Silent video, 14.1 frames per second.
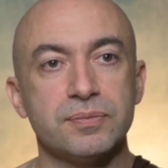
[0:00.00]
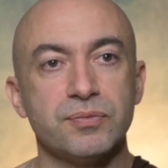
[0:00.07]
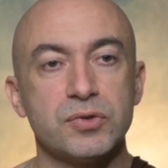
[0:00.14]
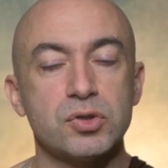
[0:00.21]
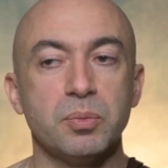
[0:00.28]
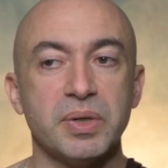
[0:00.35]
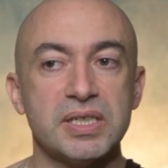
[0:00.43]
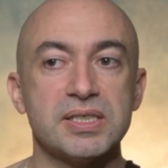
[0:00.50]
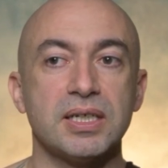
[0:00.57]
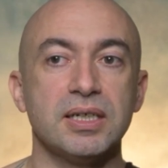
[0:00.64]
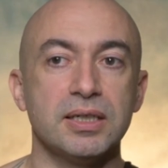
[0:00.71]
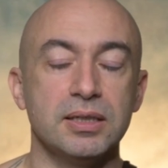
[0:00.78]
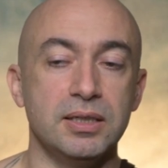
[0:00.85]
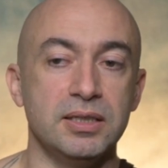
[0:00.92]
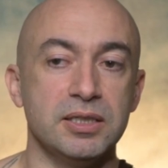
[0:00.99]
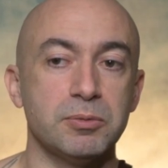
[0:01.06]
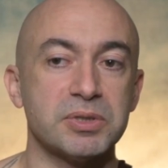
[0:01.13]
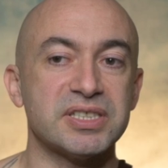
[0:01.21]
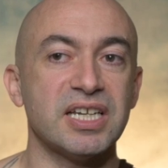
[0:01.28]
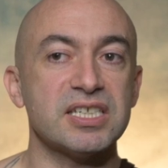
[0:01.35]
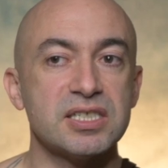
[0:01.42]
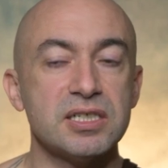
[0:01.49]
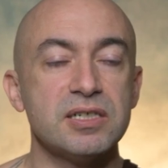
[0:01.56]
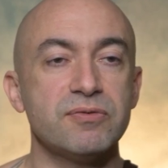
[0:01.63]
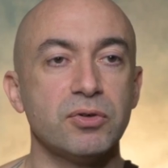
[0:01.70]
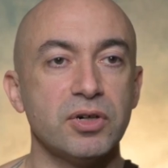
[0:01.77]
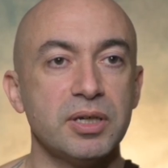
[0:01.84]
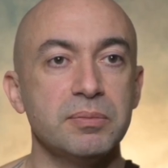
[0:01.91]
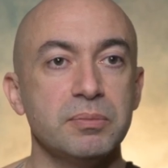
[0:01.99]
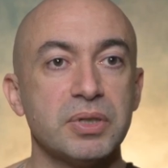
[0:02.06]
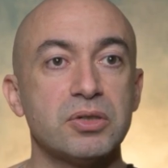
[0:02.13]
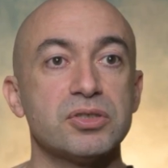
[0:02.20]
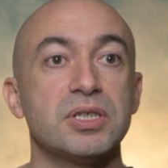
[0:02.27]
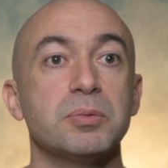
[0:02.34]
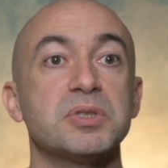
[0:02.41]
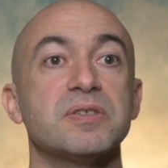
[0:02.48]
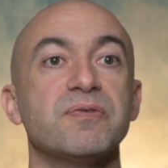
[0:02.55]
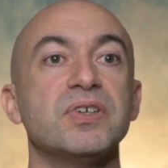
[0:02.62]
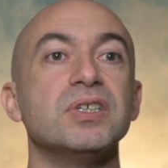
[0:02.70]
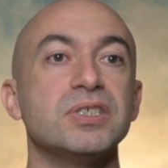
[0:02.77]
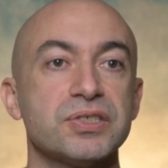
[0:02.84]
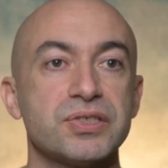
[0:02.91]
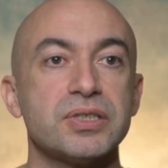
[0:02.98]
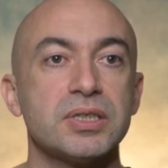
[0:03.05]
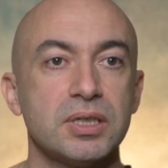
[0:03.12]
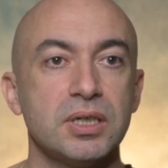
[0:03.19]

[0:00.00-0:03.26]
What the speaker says: So basically, it was necessary for him because he was the first